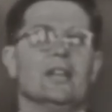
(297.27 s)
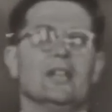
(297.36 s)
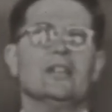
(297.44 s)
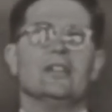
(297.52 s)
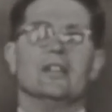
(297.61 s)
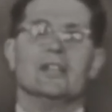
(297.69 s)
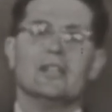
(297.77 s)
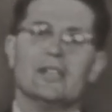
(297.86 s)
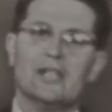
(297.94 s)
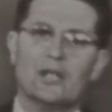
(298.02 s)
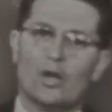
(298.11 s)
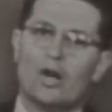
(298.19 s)
Indeed,
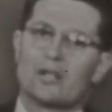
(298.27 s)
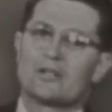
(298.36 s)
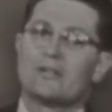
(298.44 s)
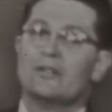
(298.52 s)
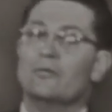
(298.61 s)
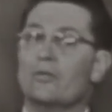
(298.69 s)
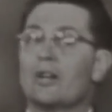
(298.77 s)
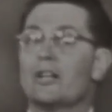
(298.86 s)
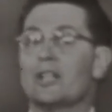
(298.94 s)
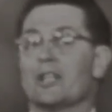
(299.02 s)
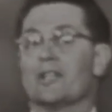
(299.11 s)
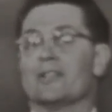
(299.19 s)
he lost very
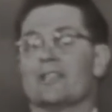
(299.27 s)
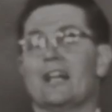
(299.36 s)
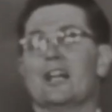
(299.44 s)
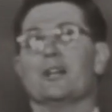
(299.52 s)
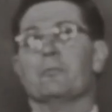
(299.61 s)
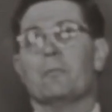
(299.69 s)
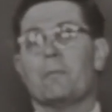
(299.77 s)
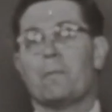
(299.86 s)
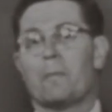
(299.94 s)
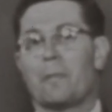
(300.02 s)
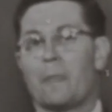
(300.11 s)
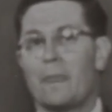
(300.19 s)
little time.
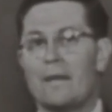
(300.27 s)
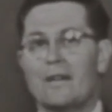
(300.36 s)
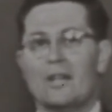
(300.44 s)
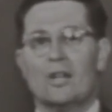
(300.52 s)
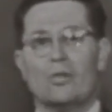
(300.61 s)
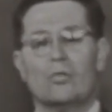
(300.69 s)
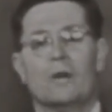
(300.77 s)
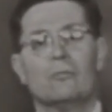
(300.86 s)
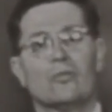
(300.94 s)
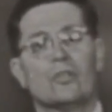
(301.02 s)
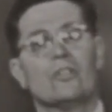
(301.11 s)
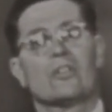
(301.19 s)

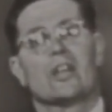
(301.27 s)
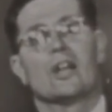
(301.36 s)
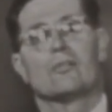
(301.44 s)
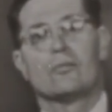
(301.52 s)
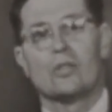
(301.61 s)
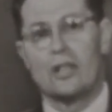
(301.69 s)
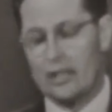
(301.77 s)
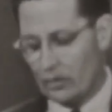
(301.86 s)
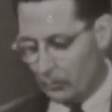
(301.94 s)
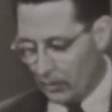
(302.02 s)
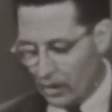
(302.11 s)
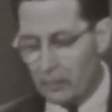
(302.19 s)
Rumford's careful
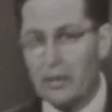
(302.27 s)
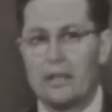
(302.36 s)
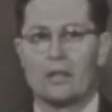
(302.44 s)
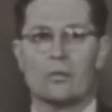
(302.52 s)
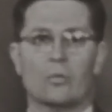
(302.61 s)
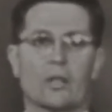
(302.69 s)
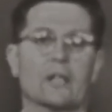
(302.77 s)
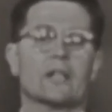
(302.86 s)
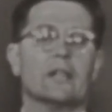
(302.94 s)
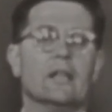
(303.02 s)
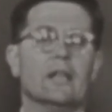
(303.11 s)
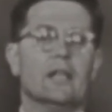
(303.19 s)
experimental work
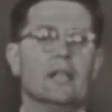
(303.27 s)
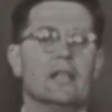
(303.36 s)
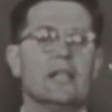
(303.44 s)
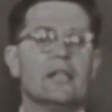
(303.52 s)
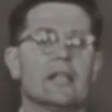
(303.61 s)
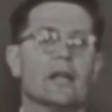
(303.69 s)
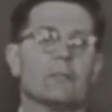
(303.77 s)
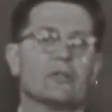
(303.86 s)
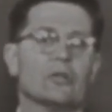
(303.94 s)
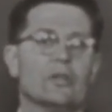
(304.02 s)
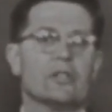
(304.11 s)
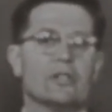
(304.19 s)
leading up to his